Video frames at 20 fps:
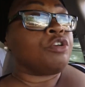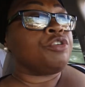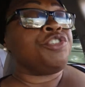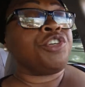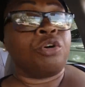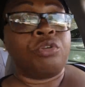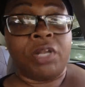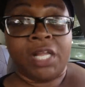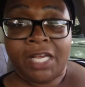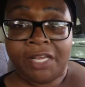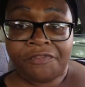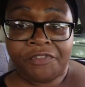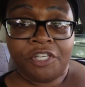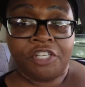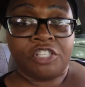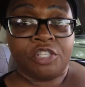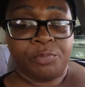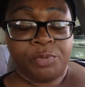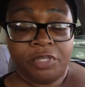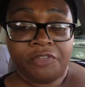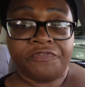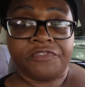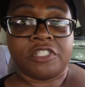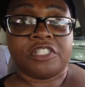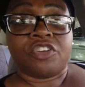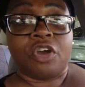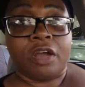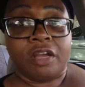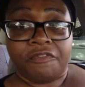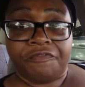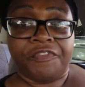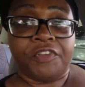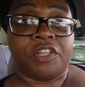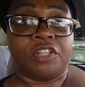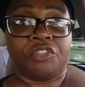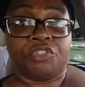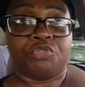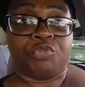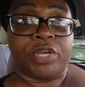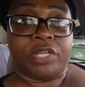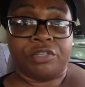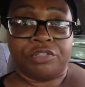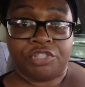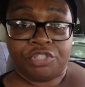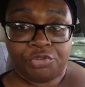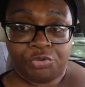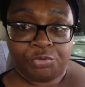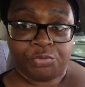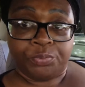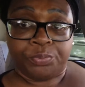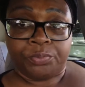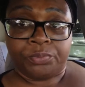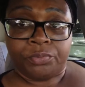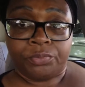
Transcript: your life need to start feeling threatened too.